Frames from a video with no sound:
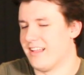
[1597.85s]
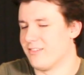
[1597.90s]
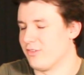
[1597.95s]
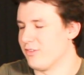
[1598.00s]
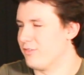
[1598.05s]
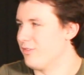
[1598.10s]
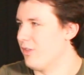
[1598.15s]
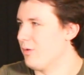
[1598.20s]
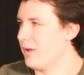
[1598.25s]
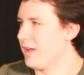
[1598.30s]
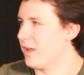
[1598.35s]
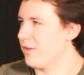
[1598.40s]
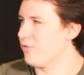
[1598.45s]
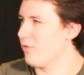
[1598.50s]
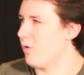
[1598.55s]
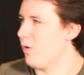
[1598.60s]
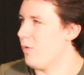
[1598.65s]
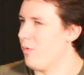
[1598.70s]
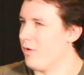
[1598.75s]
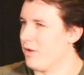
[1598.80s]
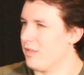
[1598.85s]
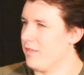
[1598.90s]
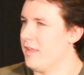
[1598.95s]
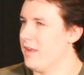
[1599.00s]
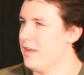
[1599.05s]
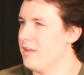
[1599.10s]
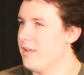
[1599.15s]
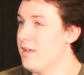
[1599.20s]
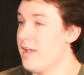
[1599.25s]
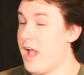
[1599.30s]
I'll just do like a short one, and
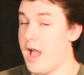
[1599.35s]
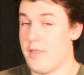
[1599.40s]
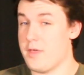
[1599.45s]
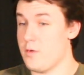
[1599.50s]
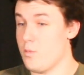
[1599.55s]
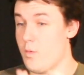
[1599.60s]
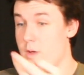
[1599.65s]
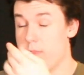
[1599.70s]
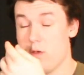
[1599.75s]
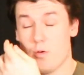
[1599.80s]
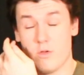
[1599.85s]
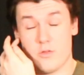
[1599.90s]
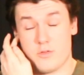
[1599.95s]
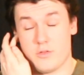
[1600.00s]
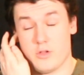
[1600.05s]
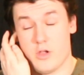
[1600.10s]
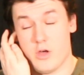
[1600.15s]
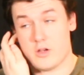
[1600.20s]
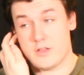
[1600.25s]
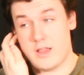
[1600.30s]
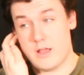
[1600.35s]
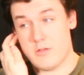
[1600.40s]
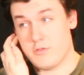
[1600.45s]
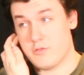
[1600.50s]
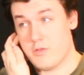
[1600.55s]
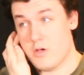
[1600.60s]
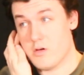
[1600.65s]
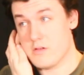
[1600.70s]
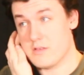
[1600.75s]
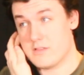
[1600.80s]
then I think when those lockdown
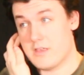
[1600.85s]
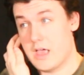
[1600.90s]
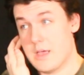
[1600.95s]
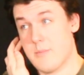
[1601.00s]
stories